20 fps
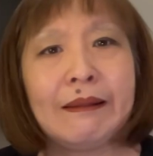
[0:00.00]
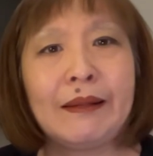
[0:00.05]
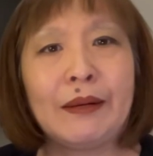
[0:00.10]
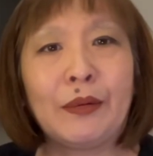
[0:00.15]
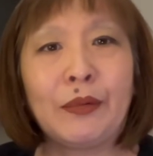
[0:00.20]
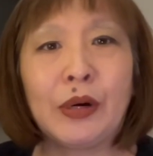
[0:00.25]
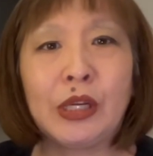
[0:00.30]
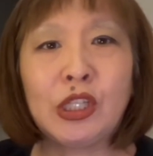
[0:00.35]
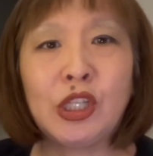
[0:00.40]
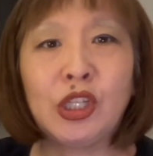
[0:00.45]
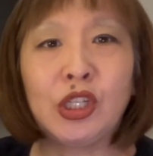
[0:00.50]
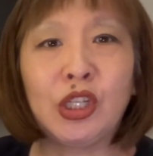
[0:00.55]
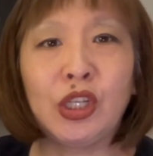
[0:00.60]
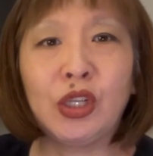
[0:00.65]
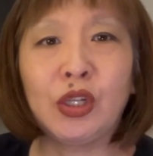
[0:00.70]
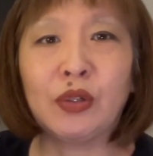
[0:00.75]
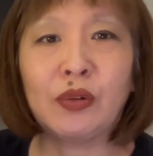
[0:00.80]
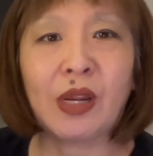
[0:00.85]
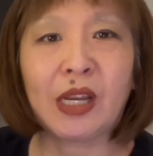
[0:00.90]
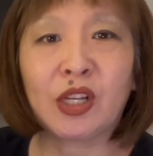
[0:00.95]
What to
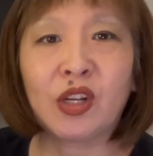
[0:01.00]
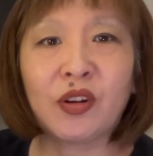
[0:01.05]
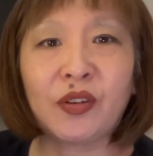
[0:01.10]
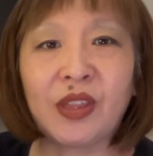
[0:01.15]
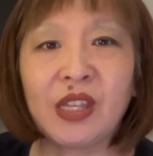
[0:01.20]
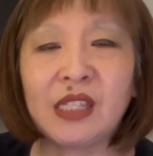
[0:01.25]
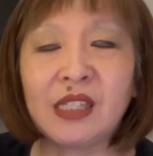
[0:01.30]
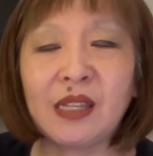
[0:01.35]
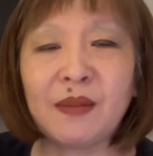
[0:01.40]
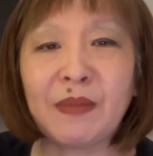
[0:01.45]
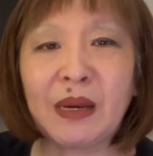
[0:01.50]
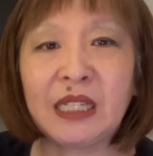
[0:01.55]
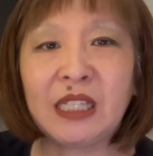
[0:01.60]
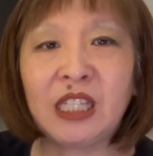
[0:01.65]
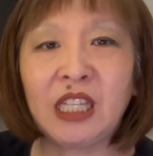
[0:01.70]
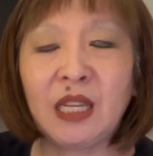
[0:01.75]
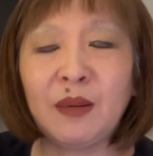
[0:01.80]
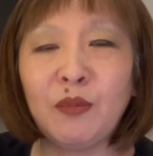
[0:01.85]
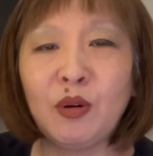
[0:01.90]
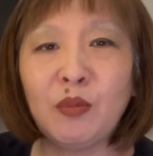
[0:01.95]
do? Do I cook this in my
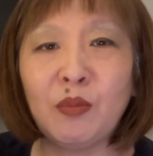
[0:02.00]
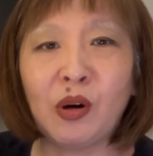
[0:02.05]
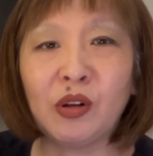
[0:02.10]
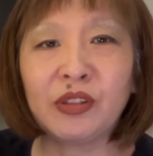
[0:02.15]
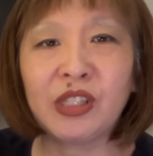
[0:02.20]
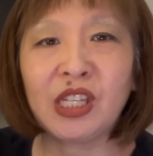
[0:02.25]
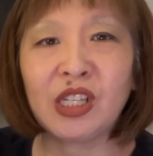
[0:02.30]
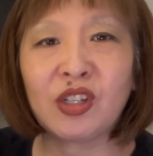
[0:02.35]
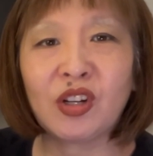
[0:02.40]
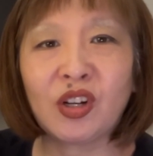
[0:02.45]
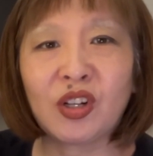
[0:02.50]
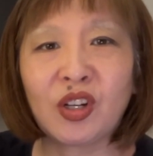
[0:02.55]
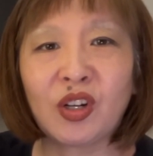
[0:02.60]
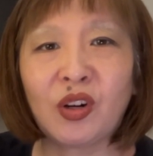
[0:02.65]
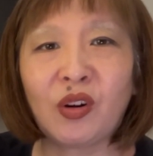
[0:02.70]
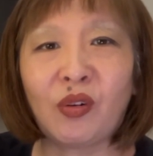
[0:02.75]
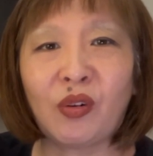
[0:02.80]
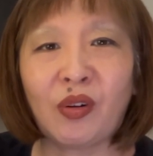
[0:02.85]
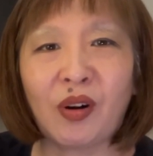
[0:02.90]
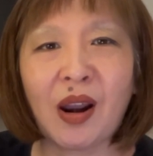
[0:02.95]
Temu
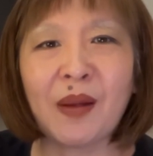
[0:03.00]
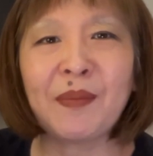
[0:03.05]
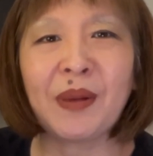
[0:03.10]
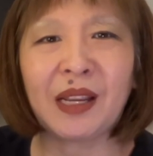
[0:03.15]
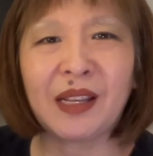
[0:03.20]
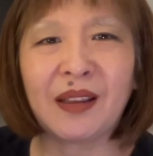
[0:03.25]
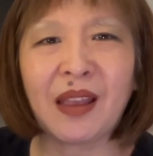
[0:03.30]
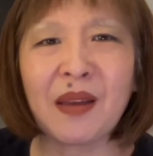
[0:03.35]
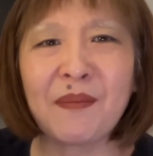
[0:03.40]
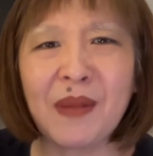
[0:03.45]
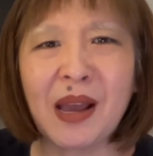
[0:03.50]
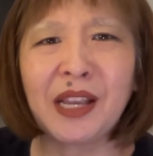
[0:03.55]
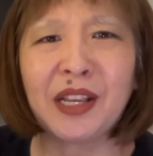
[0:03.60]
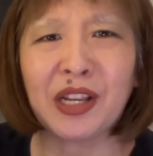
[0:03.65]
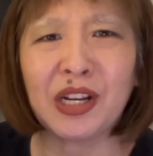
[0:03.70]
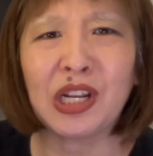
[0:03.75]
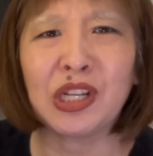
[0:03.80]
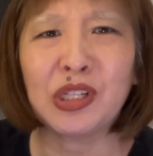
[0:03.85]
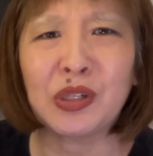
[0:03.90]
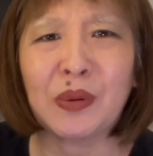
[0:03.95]
multi-cooker, or am I
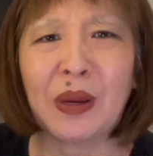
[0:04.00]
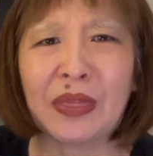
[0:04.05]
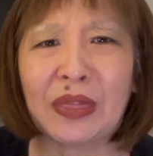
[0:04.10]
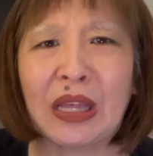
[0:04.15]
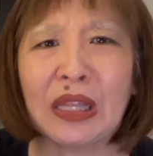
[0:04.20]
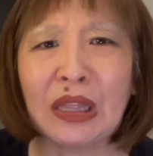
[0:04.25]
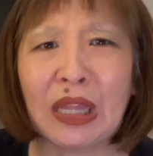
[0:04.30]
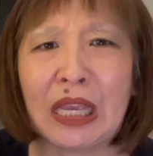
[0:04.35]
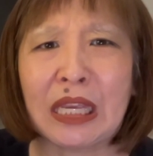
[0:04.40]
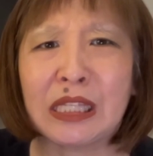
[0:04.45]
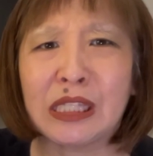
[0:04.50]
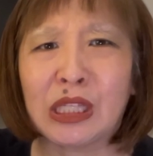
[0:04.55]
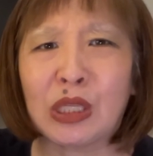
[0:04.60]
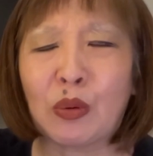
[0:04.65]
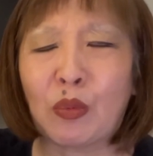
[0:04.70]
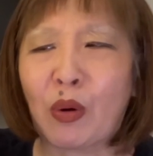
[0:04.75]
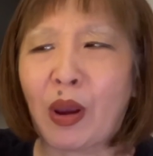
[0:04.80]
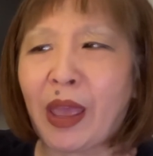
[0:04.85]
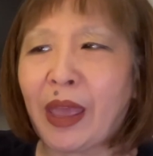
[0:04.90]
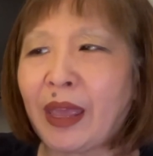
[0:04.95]
gonna do it the lazy
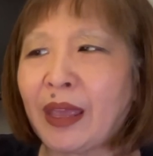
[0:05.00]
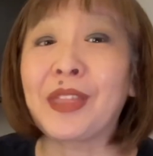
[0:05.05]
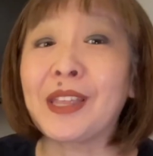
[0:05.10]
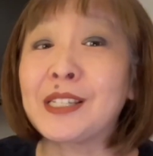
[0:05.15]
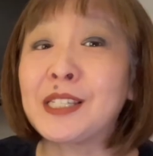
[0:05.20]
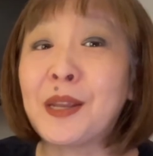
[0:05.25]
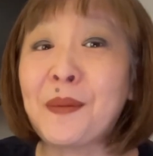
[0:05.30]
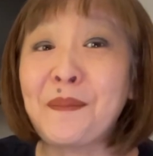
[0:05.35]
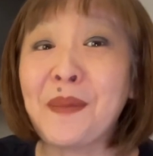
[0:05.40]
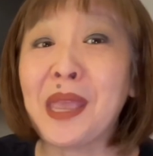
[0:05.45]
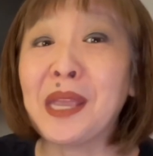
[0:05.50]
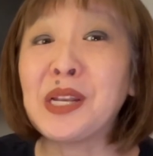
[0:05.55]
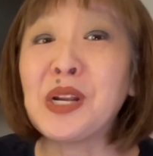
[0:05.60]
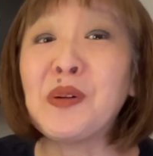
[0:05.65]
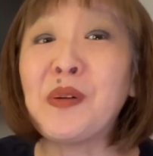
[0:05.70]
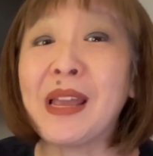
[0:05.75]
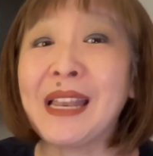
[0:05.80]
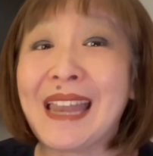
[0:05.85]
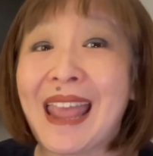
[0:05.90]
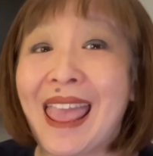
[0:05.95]
way? The
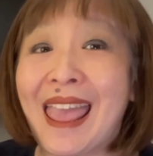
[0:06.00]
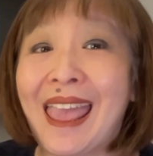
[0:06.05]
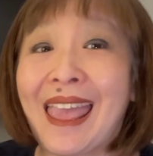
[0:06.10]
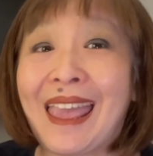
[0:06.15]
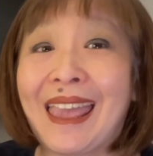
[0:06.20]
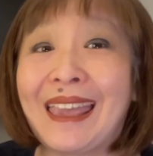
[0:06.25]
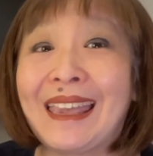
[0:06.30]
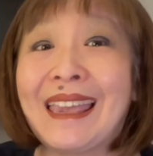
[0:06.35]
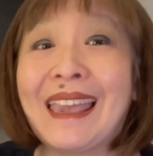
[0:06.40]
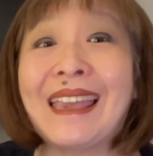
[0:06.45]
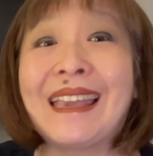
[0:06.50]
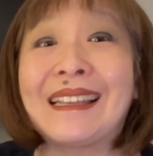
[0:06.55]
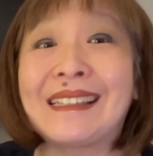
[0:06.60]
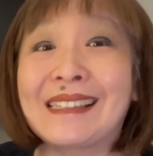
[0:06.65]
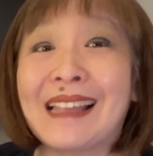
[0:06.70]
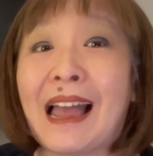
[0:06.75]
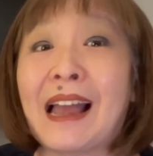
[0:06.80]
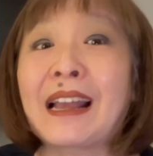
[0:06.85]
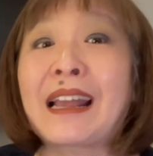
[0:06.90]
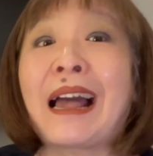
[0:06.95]
tomato and egg
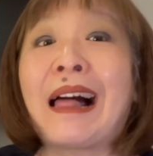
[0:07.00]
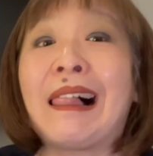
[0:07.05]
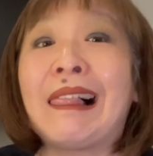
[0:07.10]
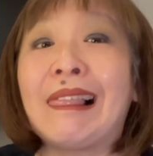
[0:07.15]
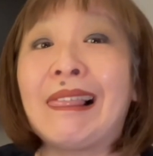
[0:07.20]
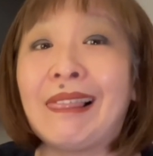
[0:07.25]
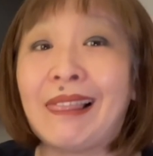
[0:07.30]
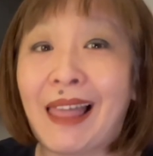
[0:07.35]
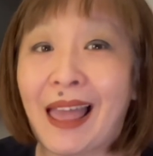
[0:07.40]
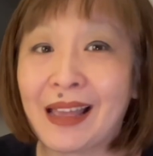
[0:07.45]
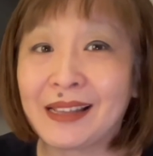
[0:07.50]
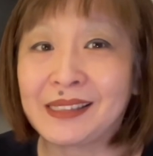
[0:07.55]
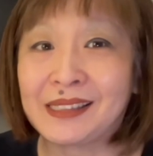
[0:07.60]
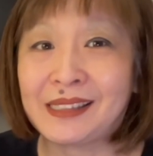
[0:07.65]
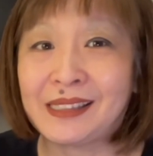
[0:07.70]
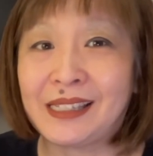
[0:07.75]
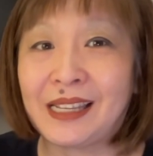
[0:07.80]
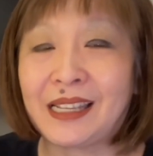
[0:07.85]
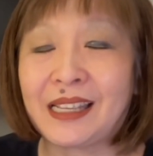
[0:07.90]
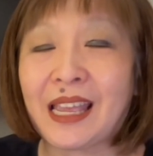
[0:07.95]
is a
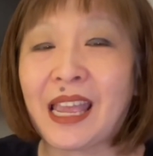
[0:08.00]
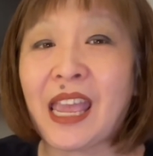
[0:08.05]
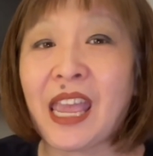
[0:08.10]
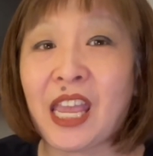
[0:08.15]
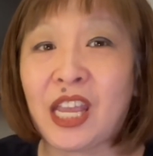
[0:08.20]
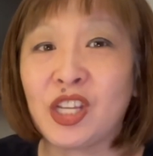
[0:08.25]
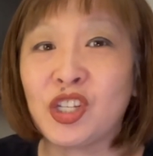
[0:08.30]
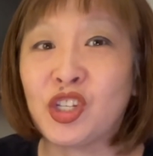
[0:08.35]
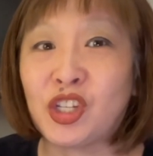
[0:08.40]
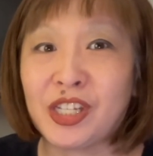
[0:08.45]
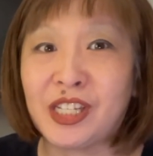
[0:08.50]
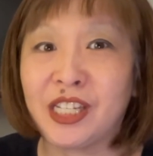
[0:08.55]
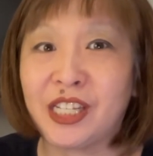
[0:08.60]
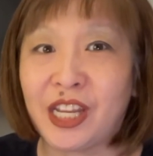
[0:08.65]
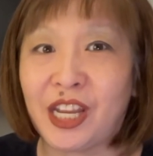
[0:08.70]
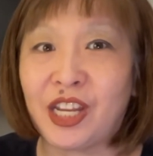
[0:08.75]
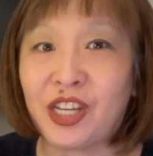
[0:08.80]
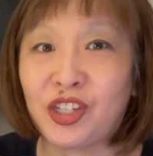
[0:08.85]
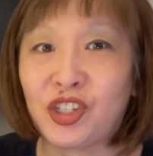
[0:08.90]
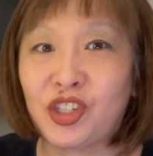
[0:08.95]
classic Asian
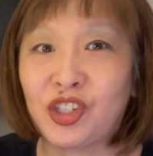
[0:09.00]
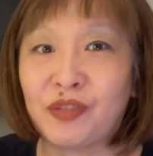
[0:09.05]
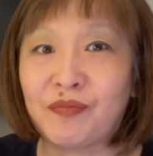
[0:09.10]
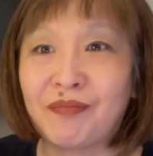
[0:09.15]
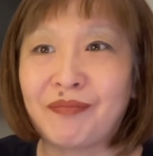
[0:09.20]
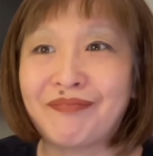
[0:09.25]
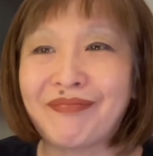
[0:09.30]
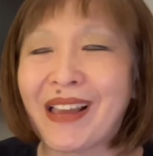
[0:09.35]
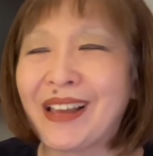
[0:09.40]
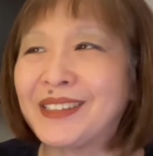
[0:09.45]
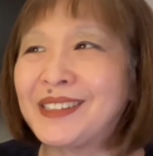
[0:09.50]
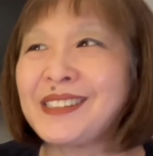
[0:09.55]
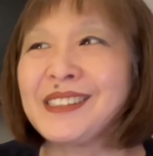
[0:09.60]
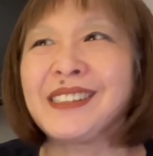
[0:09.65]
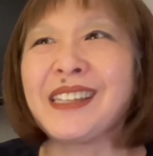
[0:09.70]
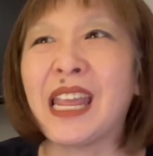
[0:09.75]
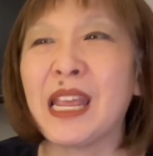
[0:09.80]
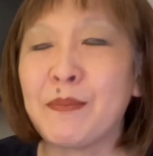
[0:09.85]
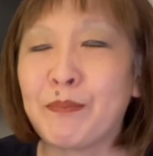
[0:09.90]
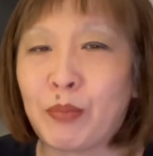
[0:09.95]
dish, a
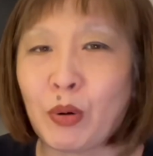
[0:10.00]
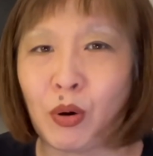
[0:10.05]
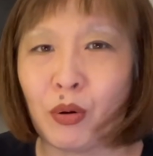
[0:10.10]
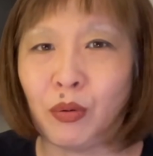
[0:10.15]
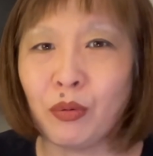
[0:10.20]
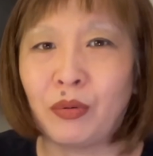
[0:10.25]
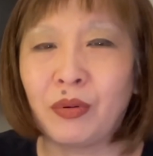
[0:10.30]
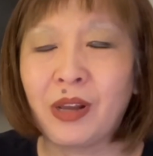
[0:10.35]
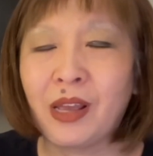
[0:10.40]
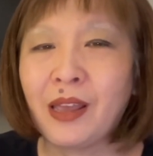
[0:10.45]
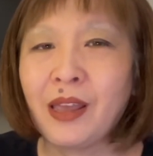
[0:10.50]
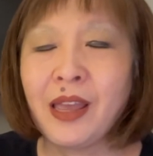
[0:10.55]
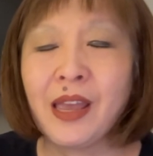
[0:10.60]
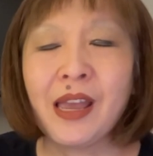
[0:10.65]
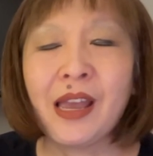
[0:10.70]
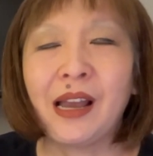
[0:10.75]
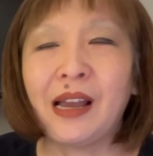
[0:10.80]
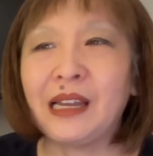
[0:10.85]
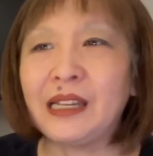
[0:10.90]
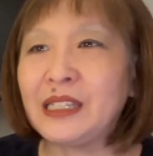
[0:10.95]
staple.
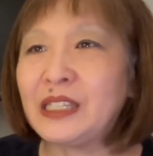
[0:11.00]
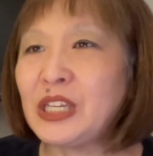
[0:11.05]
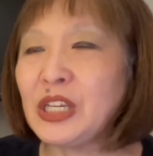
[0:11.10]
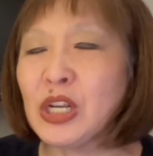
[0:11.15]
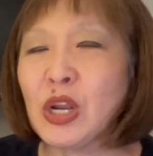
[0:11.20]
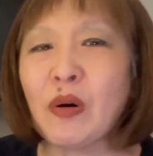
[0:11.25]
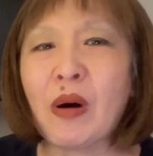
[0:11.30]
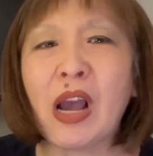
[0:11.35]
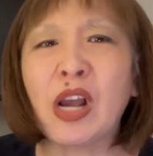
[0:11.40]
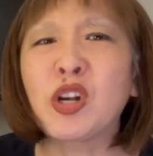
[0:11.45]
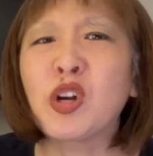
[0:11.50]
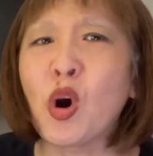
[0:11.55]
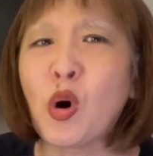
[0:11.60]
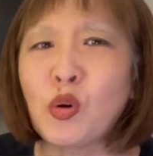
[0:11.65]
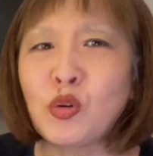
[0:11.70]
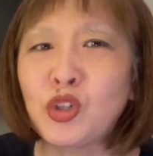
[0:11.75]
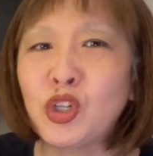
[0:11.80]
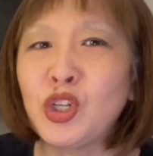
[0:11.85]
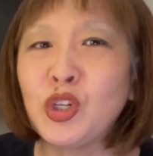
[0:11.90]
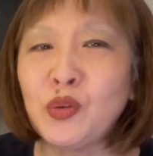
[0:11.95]
A
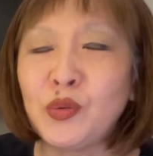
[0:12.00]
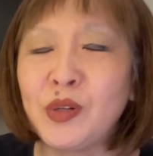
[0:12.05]
go-to